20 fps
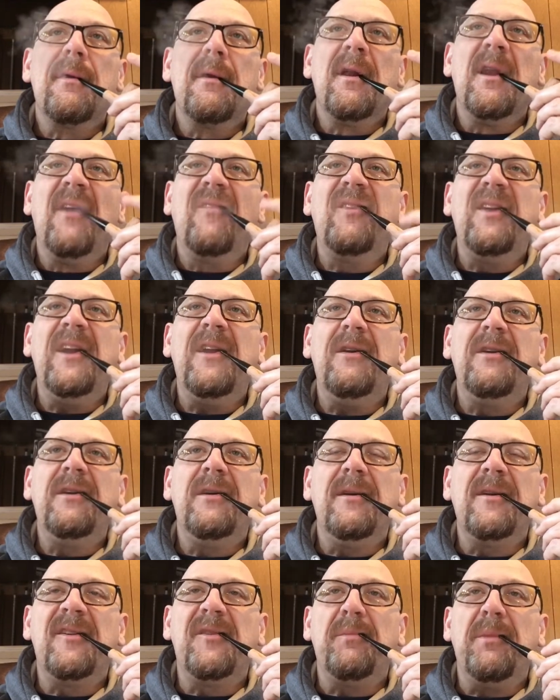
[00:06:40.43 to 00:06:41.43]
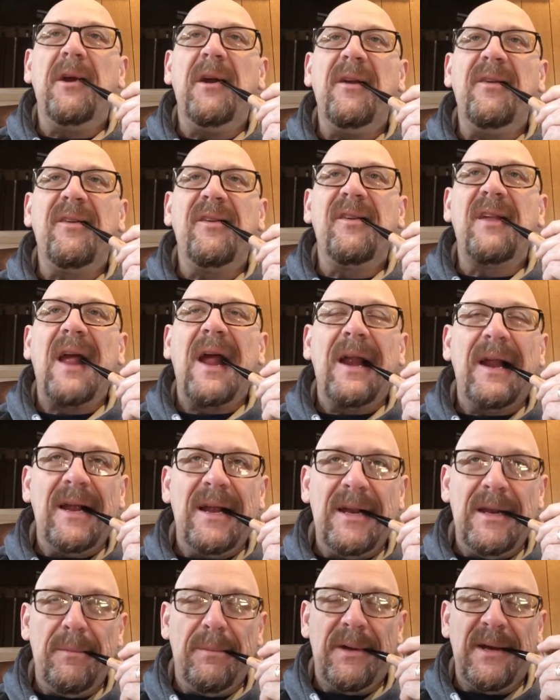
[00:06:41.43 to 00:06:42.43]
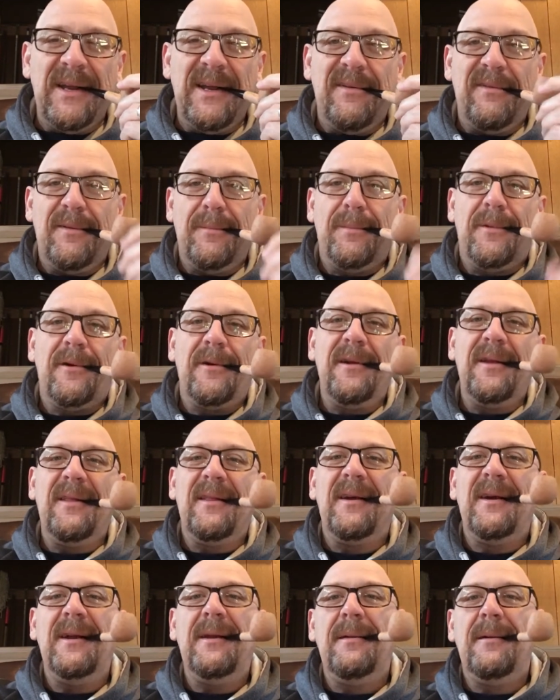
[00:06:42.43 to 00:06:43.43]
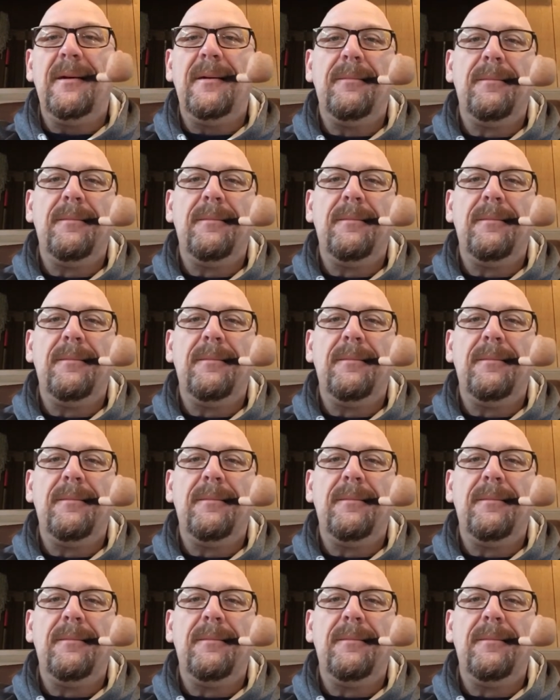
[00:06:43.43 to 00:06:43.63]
love to hear your experiences. Anybody have a party line?